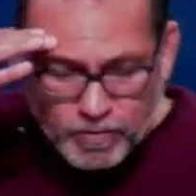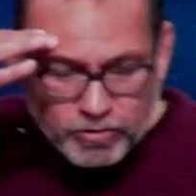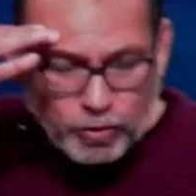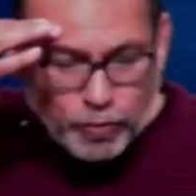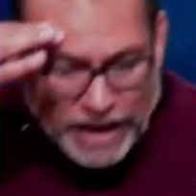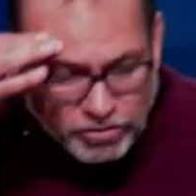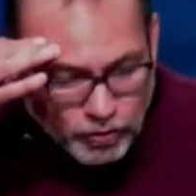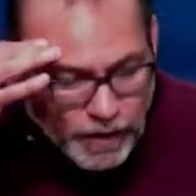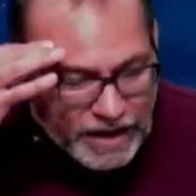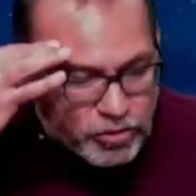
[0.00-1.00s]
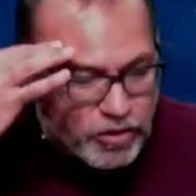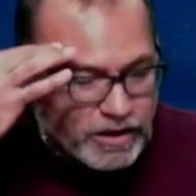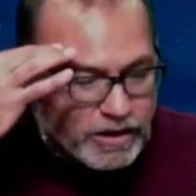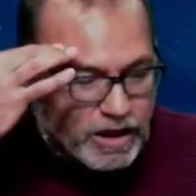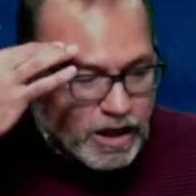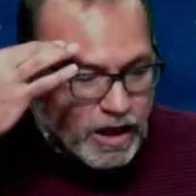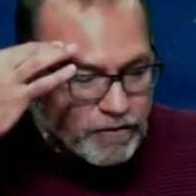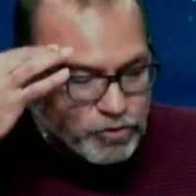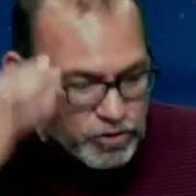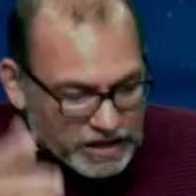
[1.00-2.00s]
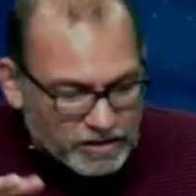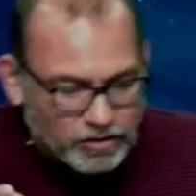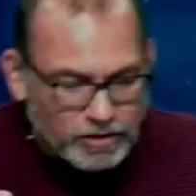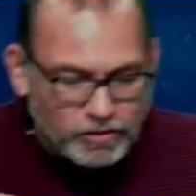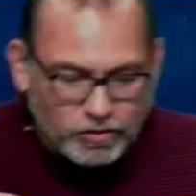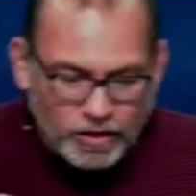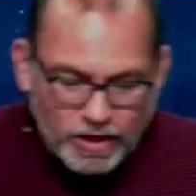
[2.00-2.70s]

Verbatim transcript: The resurrection of Jesus